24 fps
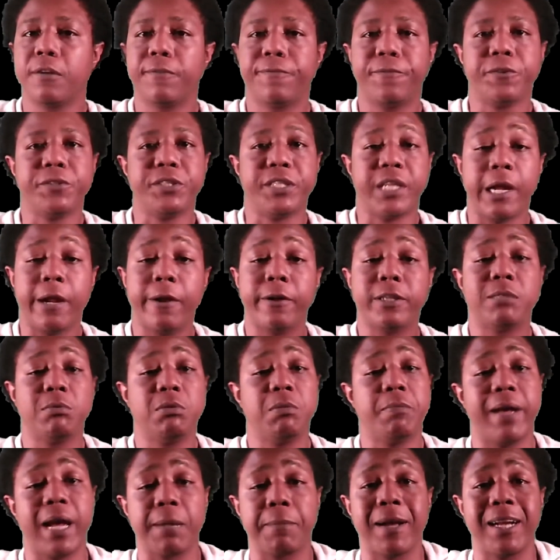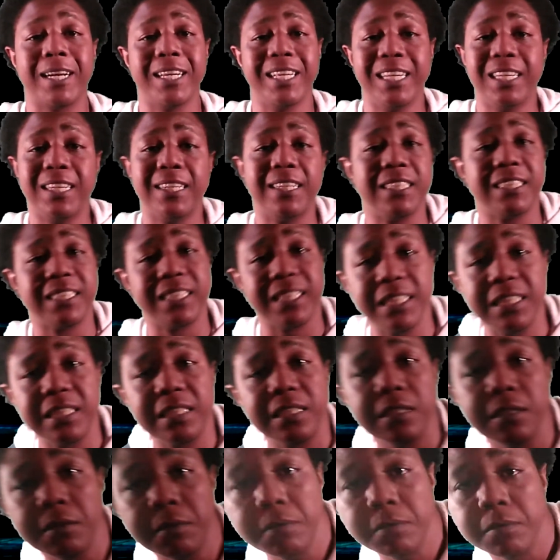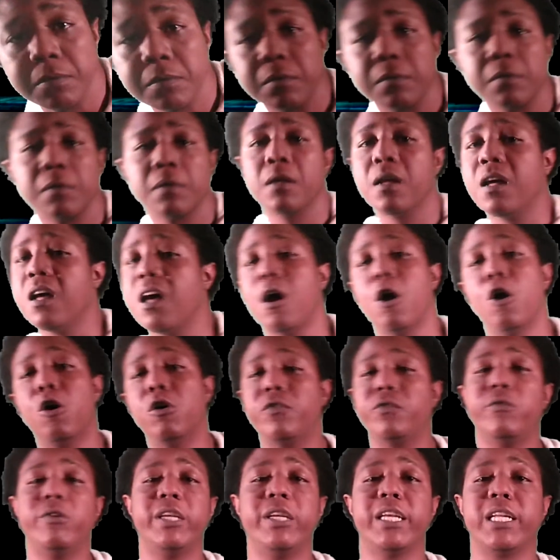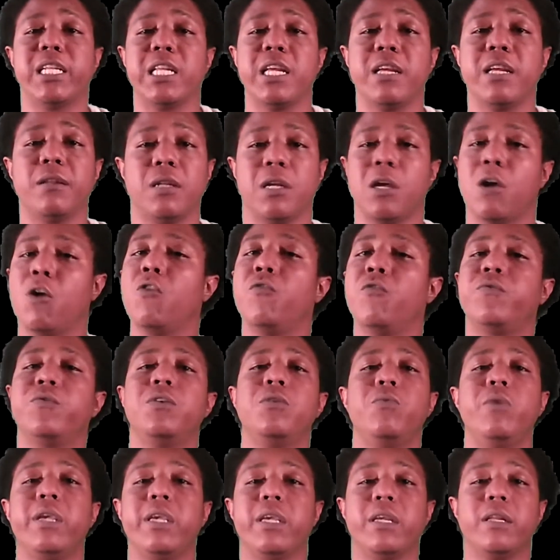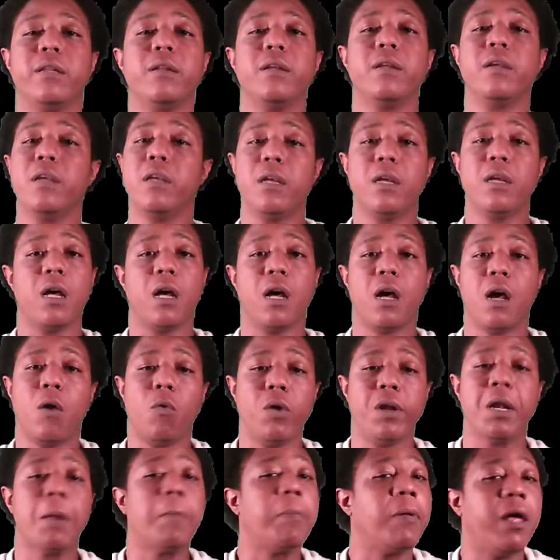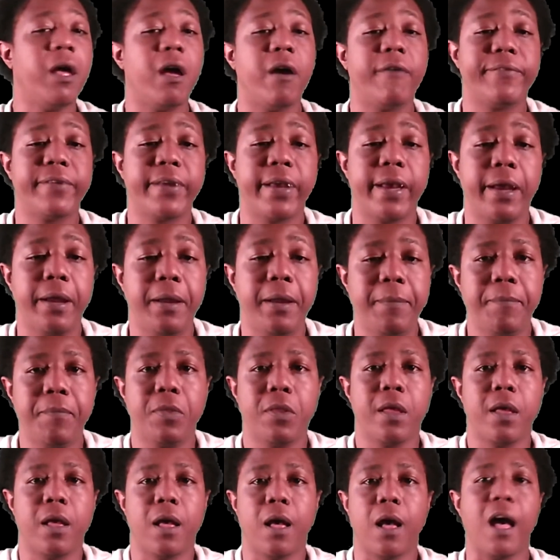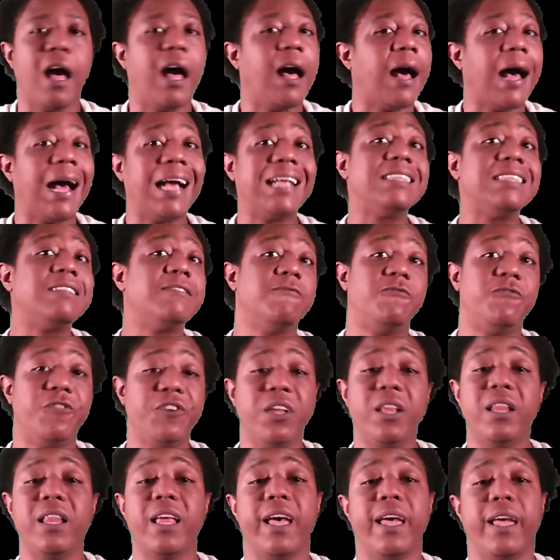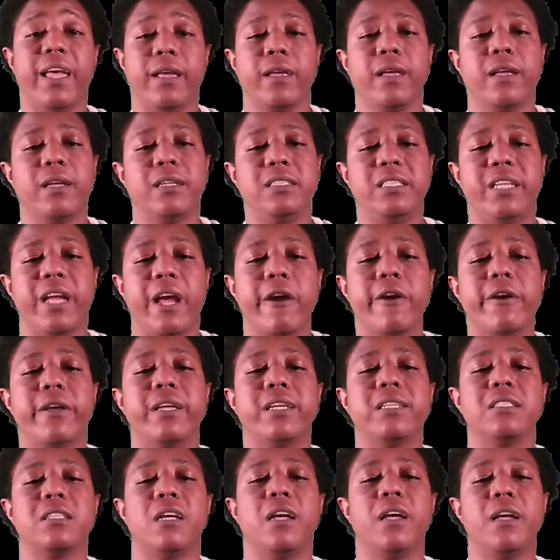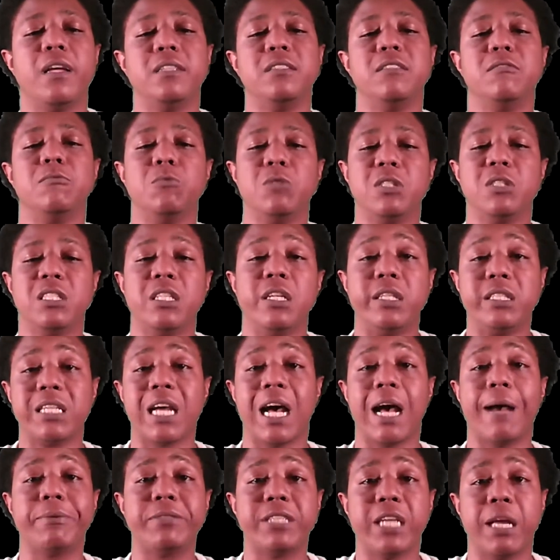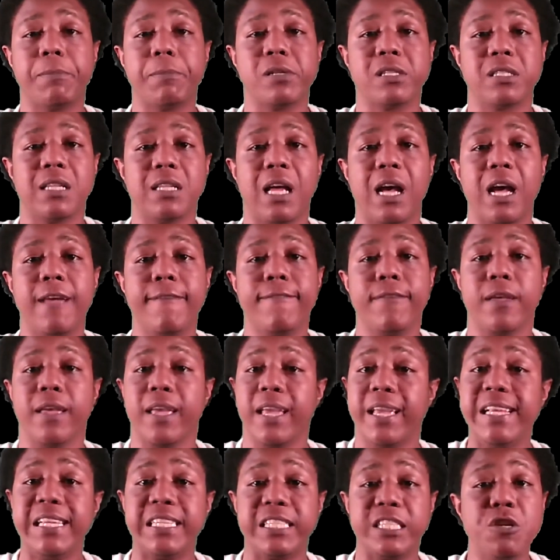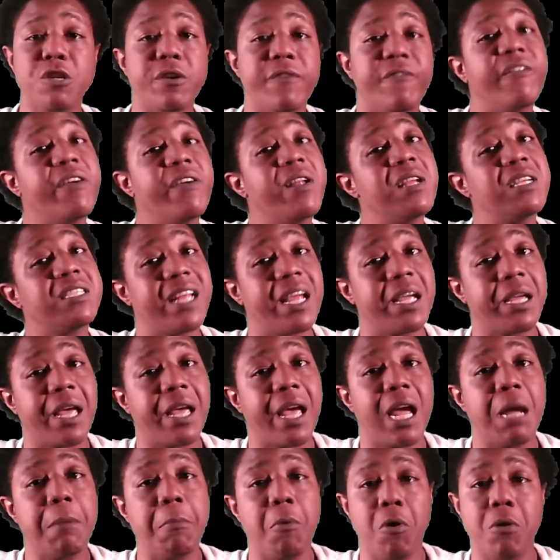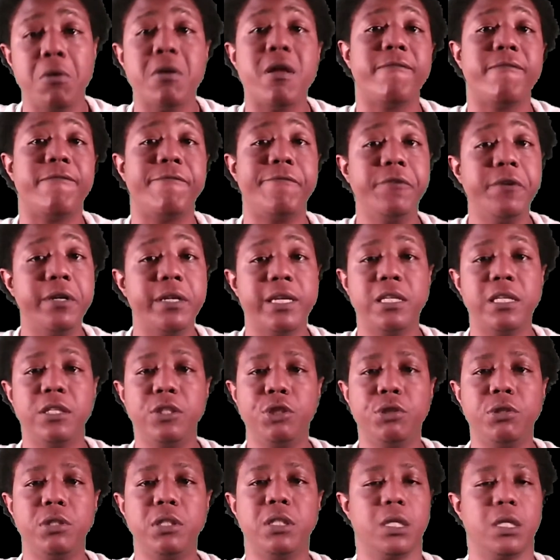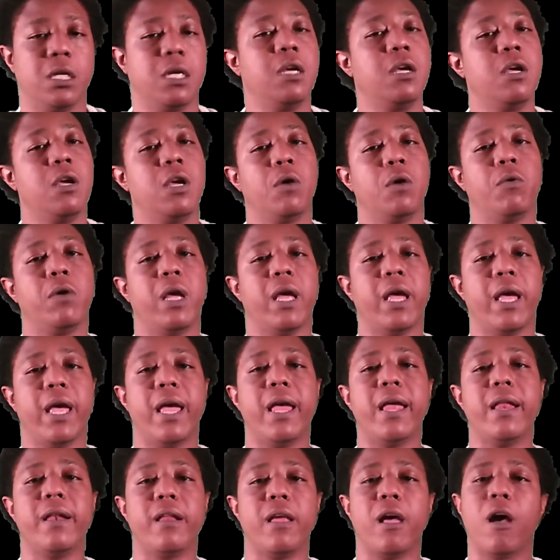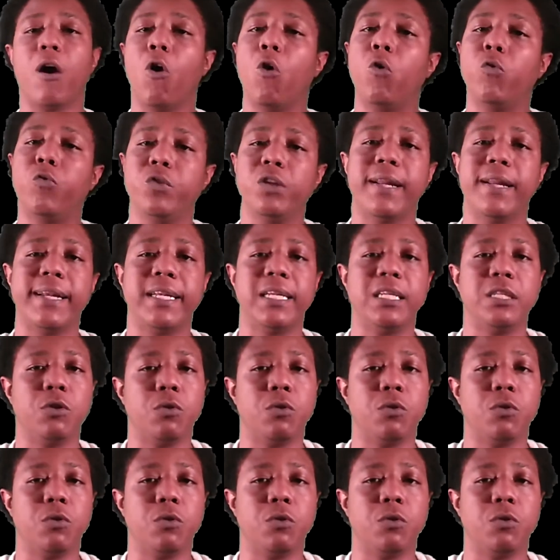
Derek to be back by the end of the season. Hopefully we can get that. Hopefully we can win a playoff game. I feel like Derek was in the top shape of his life. He still finished that game on that foot injury, and hopefully that didn't